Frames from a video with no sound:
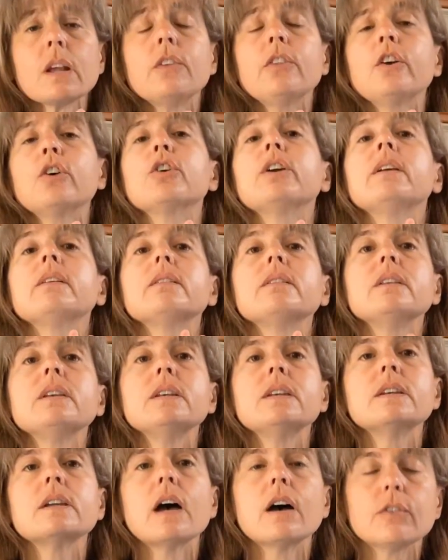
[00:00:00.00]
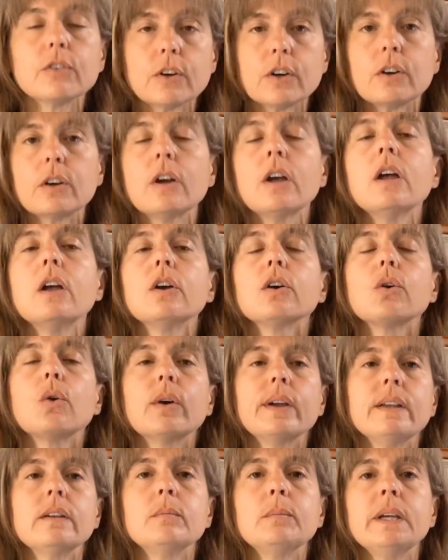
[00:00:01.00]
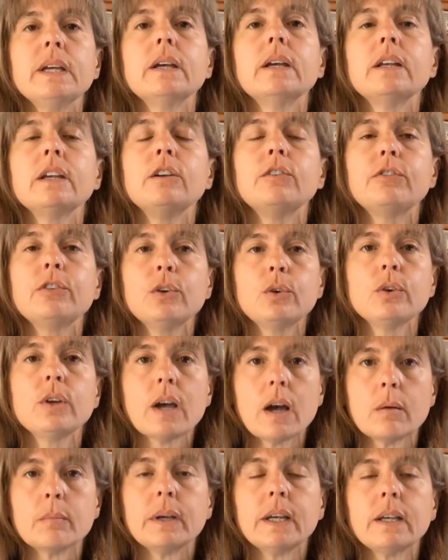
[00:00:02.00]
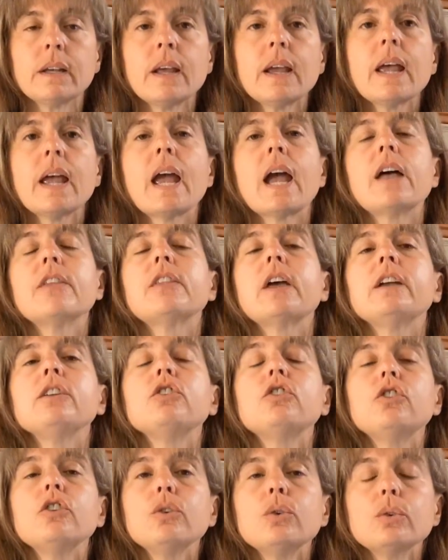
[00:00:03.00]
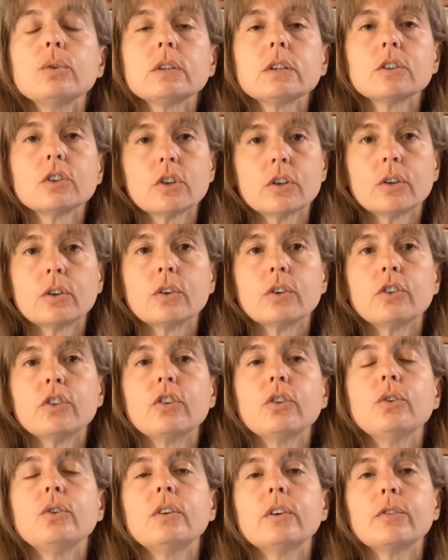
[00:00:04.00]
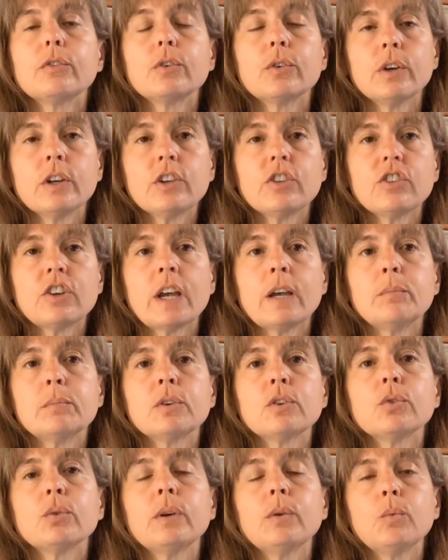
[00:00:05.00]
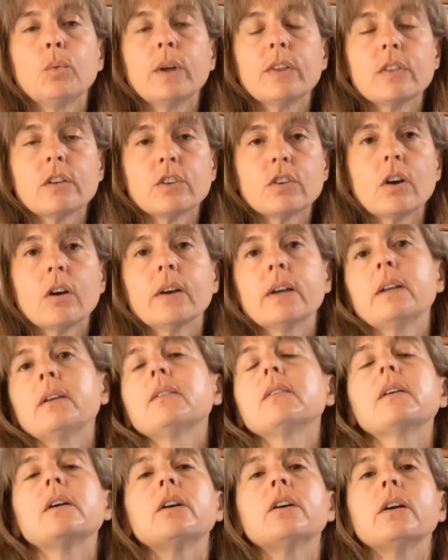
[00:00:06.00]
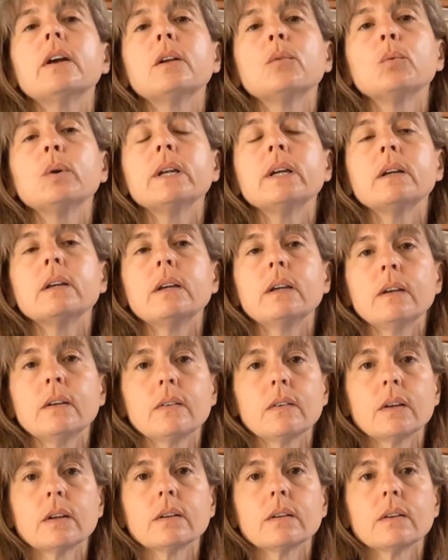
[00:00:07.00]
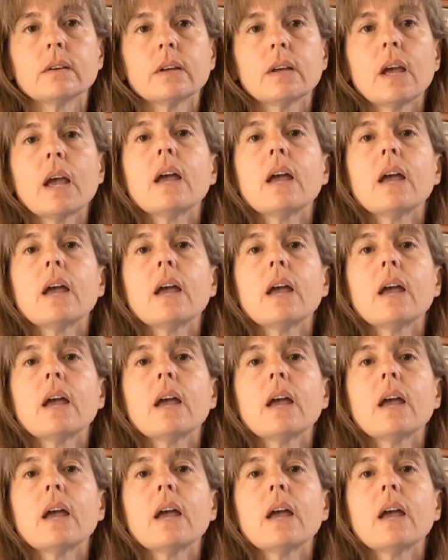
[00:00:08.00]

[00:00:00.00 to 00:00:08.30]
there is never going to be any food coming. And they do learn to differentiate between when the target is there and when it isn't.